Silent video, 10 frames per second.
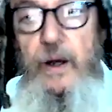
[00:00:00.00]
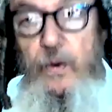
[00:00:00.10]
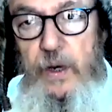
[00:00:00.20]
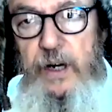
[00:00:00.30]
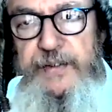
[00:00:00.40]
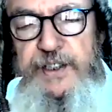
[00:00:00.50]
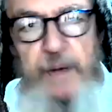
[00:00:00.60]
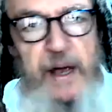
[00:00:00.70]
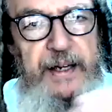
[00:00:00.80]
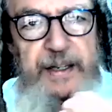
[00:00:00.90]
Well, if it's
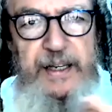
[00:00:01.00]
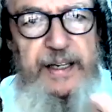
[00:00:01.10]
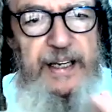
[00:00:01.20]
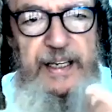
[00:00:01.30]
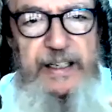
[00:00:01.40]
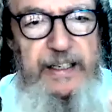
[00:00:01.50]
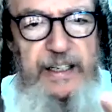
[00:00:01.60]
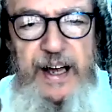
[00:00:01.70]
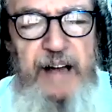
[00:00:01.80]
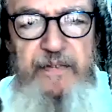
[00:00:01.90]
mine, then
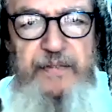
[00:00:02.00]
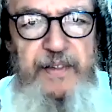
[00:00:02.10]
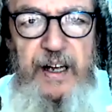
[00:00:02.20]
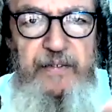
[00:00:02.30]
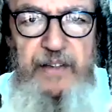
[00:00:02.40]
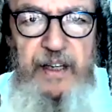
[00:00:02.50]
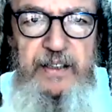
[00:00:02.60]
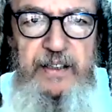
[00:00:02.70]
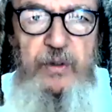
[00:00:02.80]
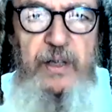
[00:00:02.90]
you have they have
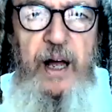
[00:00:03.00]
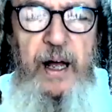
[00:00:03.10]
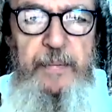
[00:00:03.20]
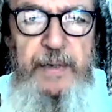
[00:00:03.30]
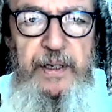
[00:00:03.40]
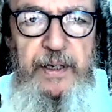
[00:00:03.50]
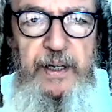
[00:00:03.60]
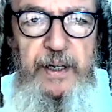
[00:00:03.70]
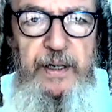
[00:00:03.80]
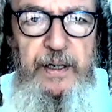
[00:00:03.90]
there's no time in
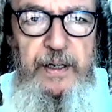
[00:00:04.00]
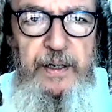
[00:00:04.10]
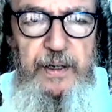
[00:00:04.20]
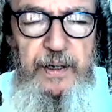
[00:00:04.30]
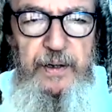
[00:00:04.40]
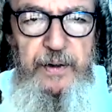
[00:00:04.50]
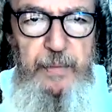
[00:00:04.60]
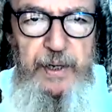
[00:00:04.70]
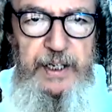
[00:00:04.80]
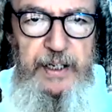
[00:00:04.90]
in in, in the
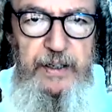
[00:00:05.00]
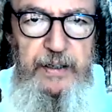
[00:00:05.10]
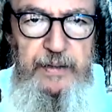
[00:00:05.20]
money.